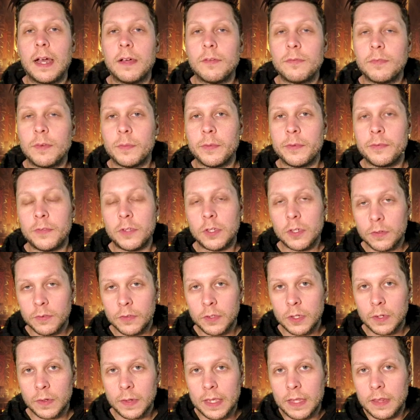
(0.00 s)
from a few of
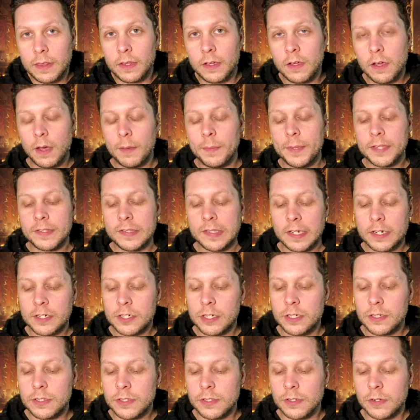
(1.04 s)
you in the comment
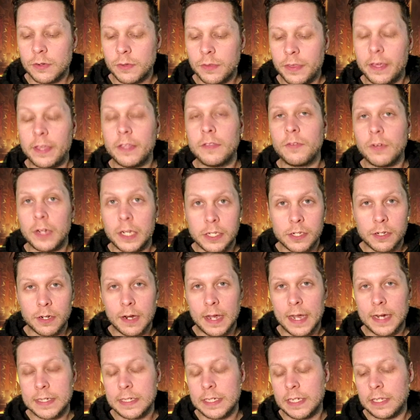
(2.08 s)
section. So thanks for
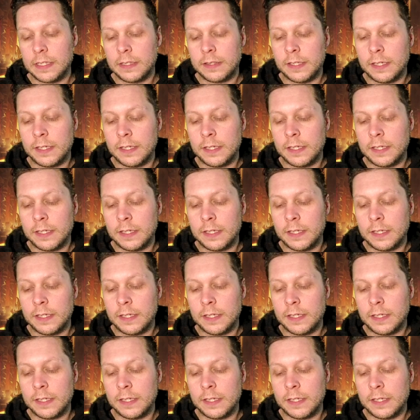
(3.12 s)
interacting.